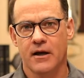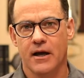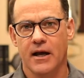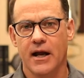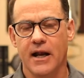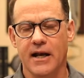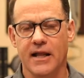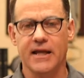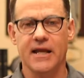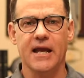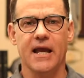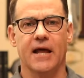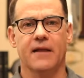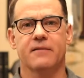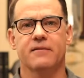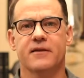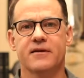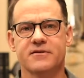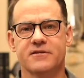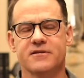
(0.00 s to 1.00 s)
And
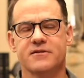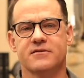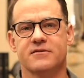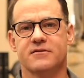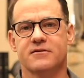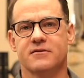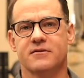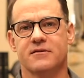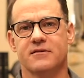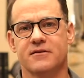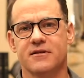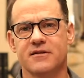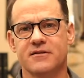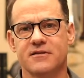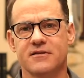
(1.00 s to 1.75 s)
again, this is, this